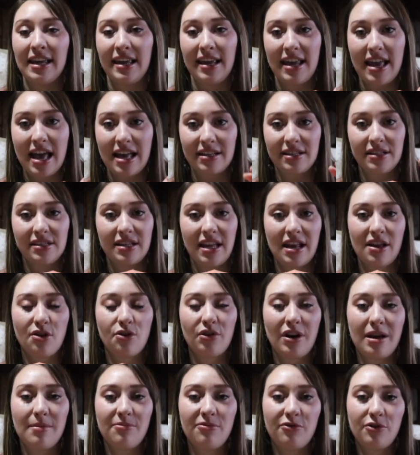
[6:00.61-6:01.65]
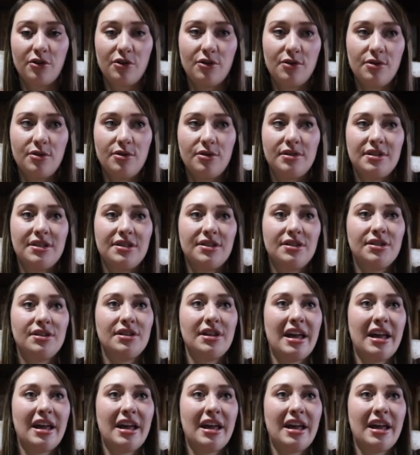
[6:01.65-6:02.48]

yes, like grapefruit